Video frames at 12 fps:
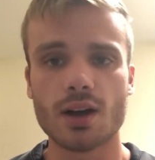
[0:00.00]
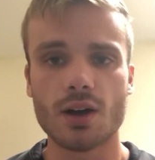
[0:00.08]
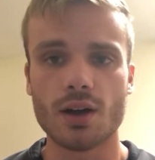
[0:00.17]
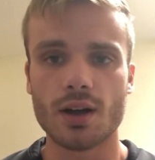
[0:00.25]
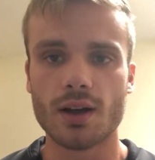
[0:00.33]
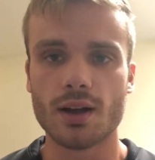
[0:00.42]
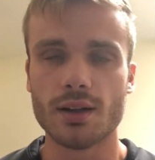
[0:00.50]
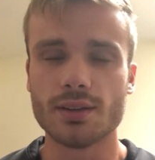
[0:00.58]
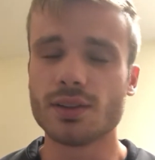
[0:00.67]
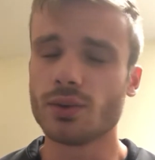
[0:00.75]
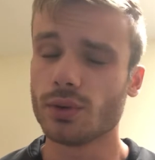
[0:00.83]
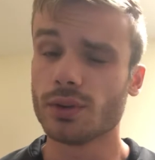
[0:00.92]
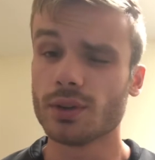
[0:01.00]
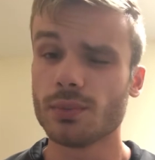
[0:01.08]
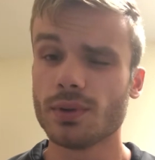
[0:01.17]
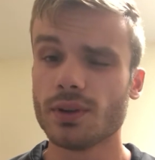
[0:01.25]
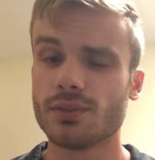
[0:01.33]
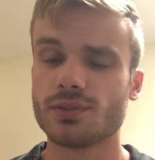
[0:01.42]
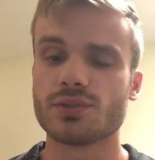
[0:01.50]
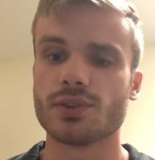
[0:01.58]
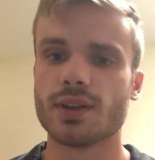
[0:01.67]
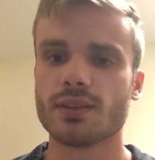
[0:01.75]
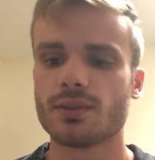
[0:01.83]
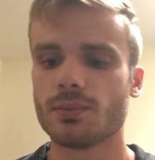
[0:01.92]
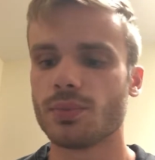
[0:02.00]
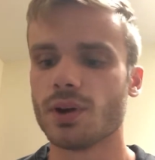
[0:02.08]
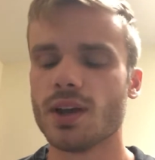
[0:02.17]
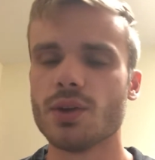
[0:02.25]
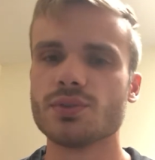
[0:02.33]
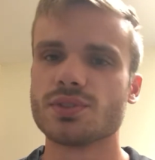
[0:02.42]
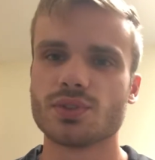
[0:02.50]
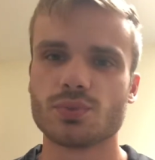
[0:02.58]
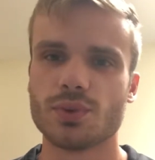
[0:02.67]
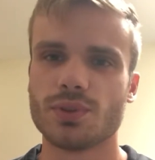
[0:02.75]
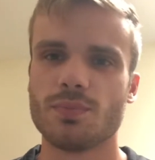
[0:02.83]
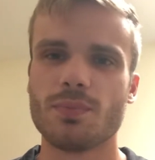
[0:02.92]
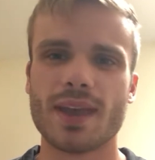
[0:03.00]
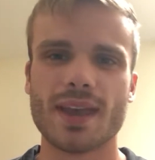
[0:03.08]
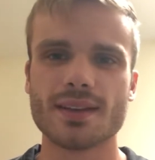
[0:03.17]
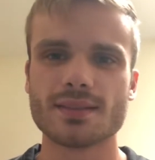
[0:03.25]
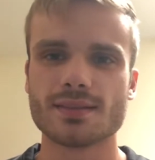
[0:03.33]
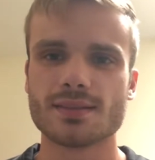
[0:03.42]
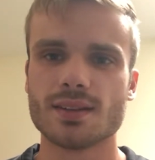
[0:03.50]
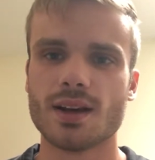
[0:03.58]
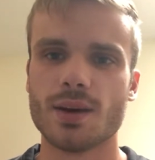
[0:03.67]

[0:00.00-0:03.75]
do a little bit of strength, but it was just with bands,